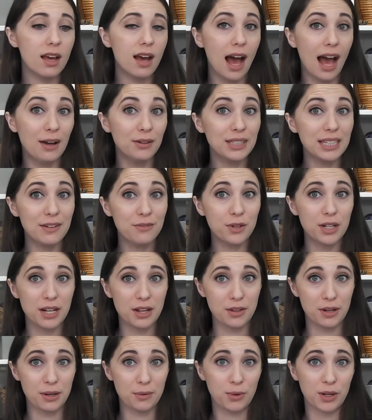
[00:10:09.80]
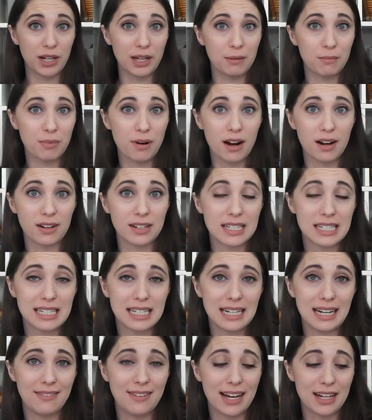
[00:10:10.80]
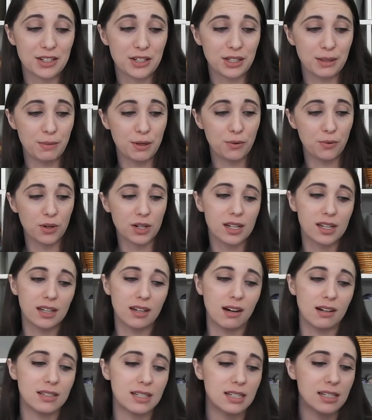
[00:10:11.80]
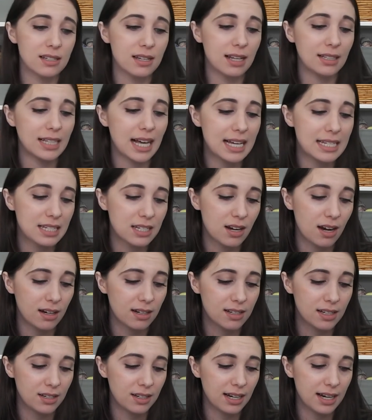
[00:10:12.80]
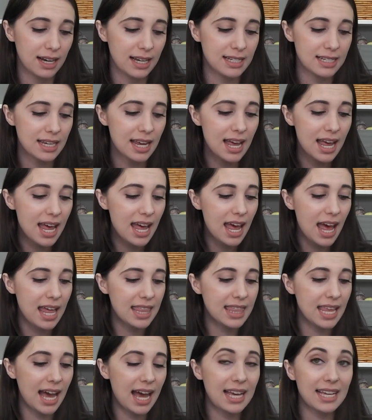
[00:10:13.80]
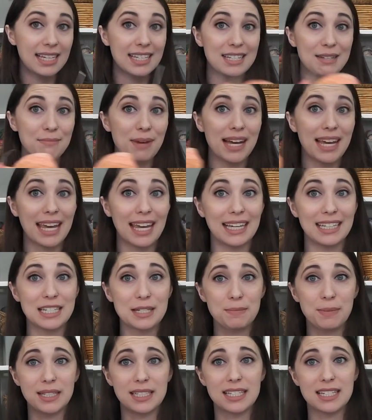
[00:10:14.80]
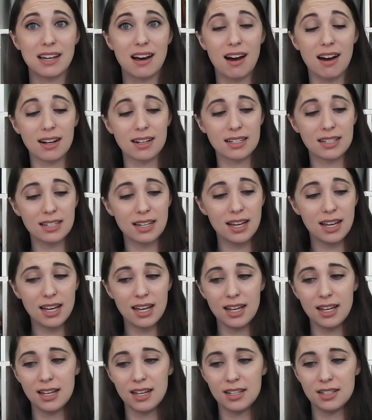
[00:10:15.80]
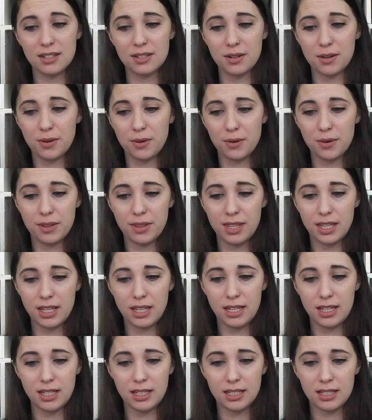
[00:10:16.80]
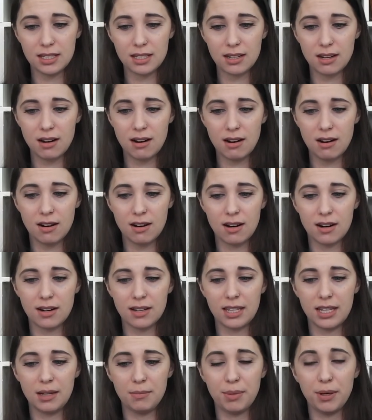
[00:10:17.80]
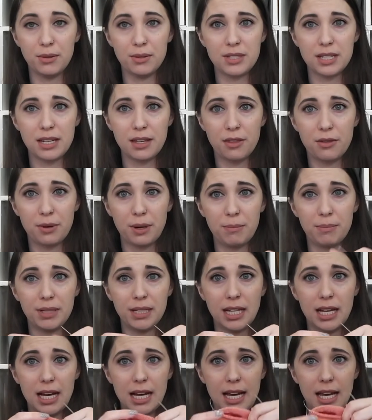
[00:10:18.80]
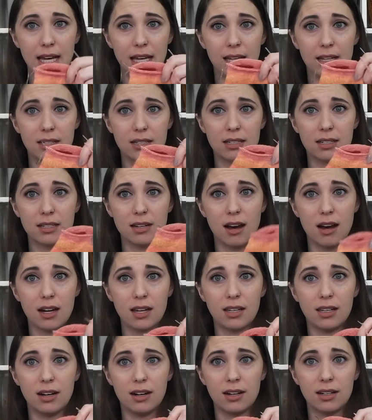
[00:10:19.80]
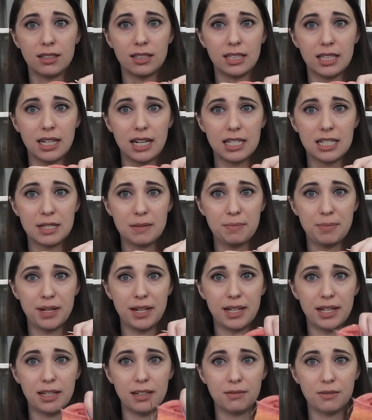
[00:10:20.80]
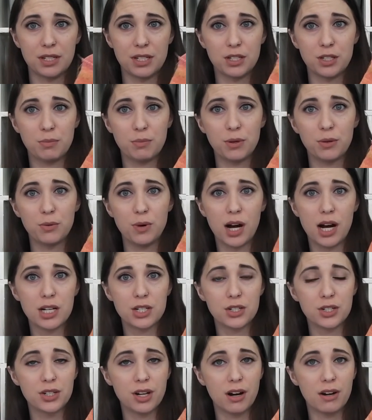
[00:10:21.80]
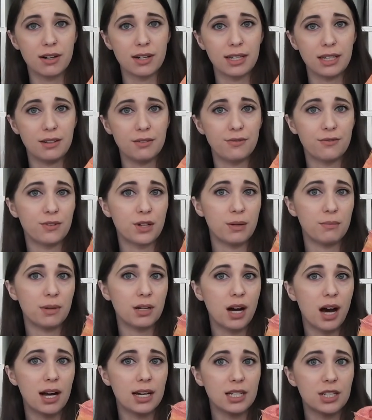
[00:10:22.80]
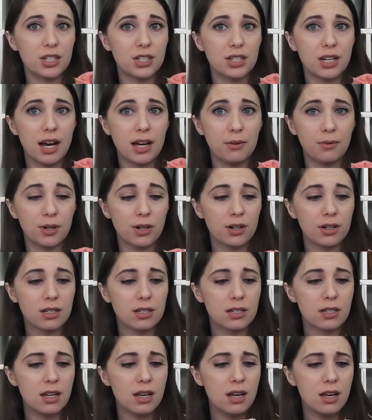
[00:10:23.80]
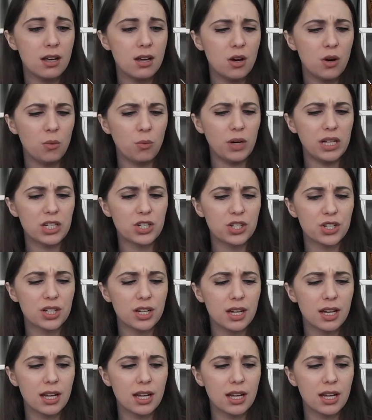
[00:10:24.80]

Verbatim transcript: I only have one other work in progress that I've actually been working on since I last talked to you guys, and that is my handspun socks. So these are the opposing three-ply sock yarn that I spun. It was Superwash Targhee from Cottage Dye Works which